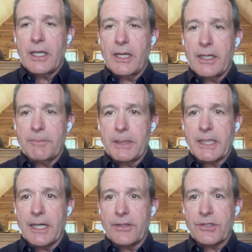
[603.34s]

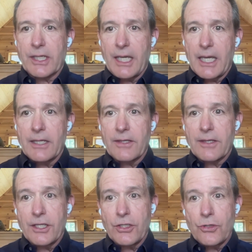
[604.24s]
because again,
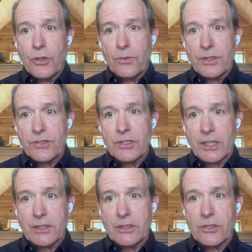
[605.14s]
the Eucharistic
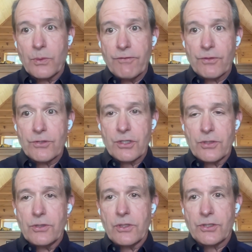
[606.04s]
21st
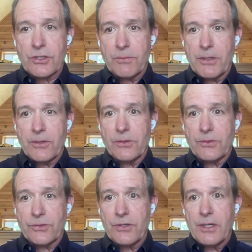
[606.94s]
century Eucharistic
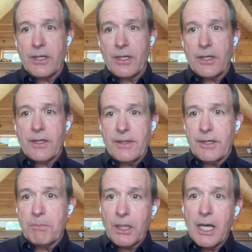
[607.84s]
miracles, the
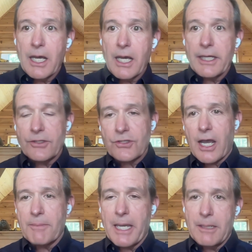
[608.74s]
blood is
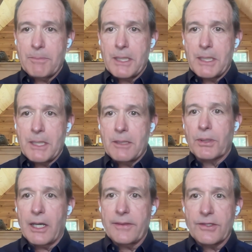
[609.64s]
type AB
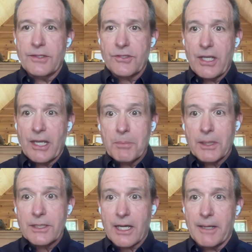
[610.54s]
blood, the same blood
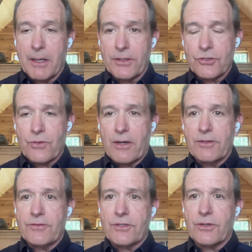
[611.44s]
type on the Shroud
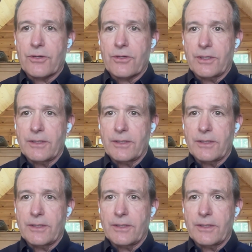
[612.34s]
of Turin.